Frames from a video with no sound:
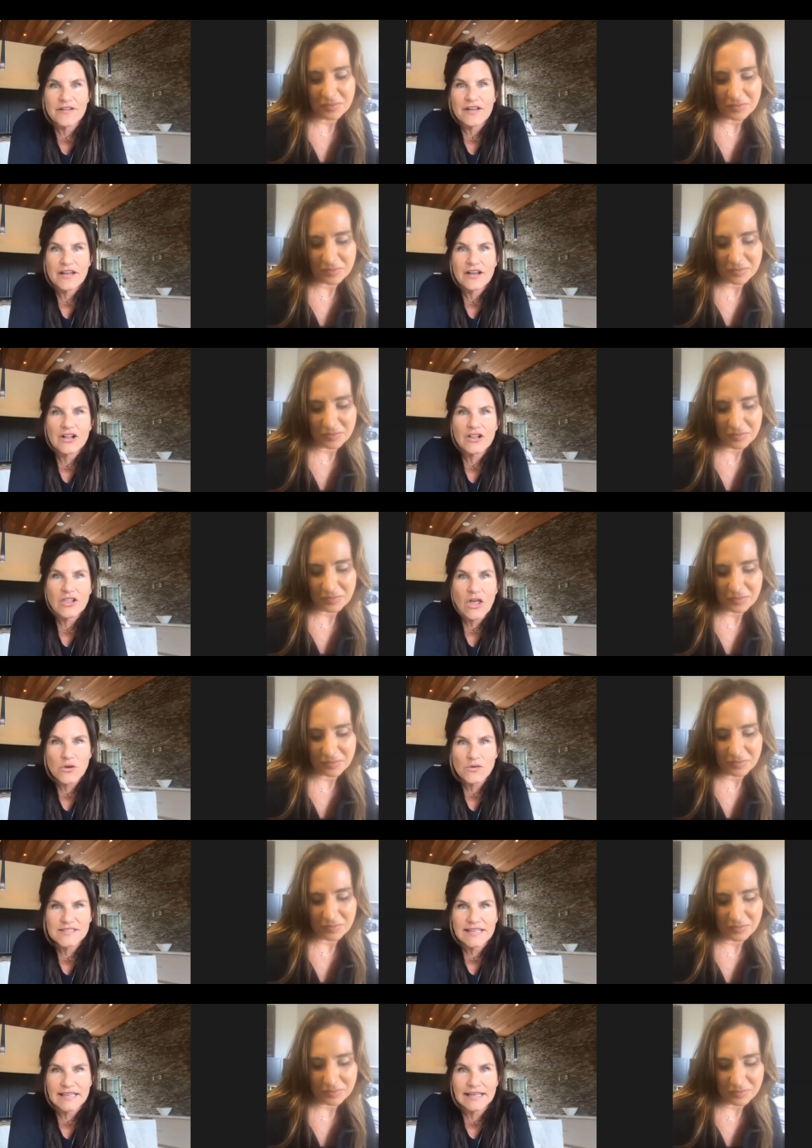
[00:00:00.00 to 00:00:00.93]

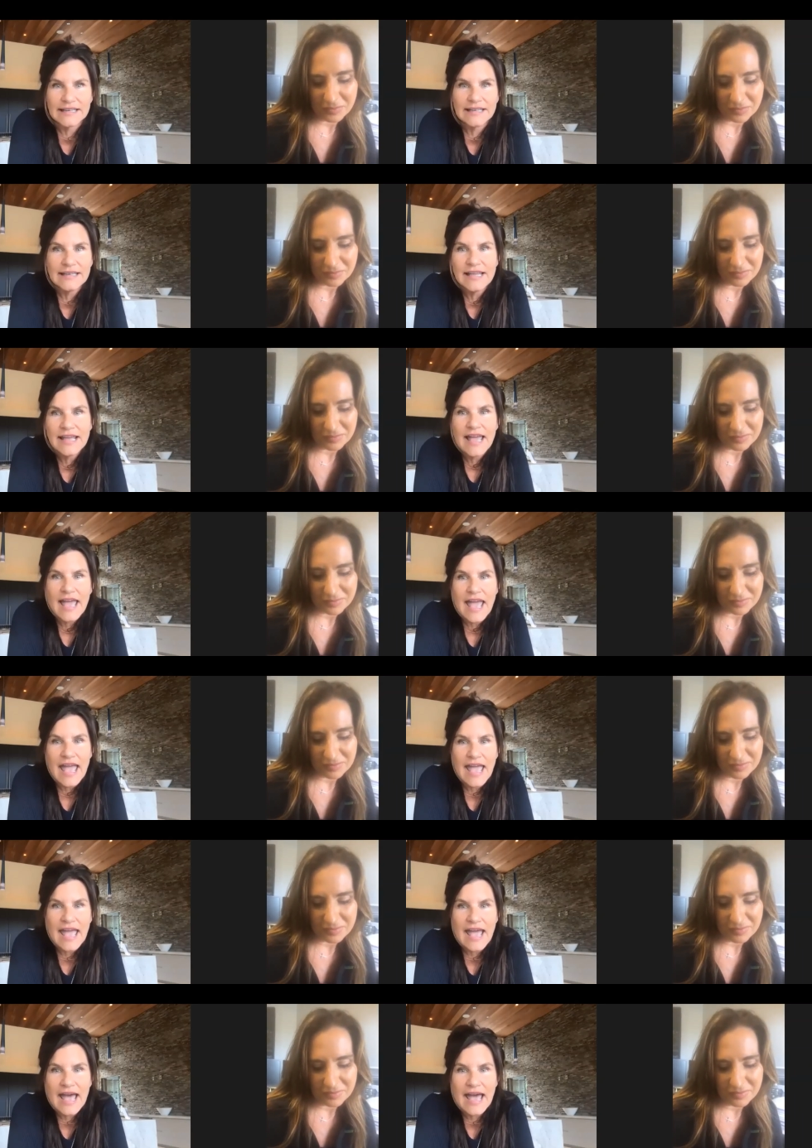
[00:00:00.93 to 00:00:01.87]
Speaker 1: closing.
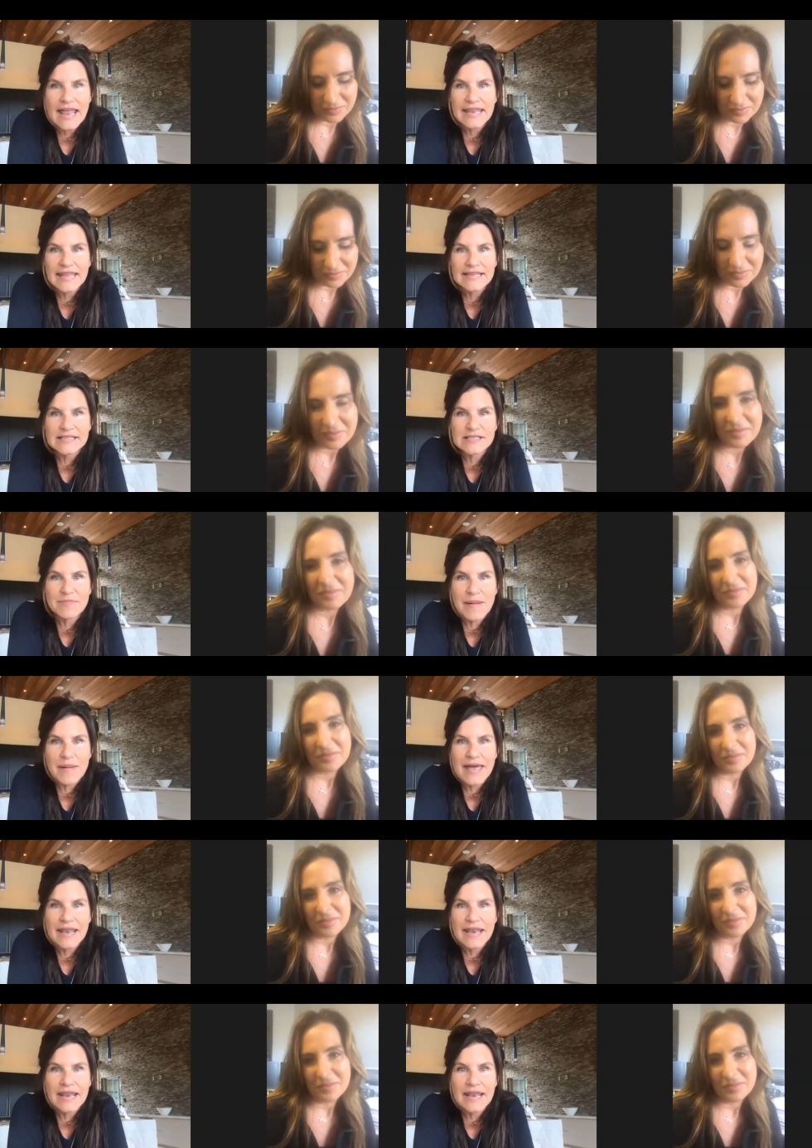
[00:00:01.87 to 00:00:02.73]
And it's been,